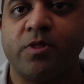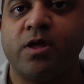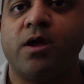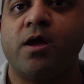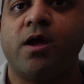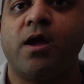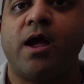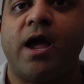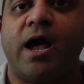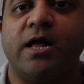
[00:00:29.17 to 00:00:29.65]

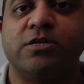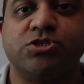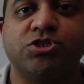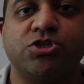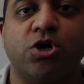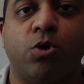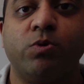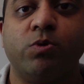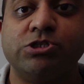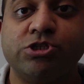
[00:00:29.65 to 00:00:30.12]
And so we
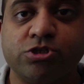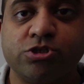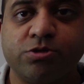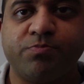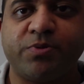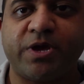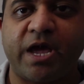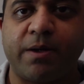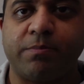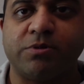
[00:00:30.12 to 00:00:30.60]
should be
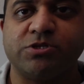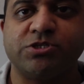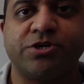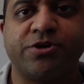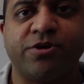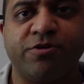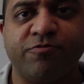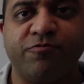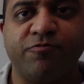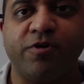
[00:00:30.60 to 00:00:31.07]
able to
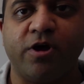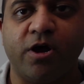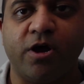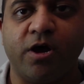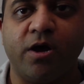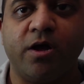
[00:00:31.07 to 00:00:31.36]
convert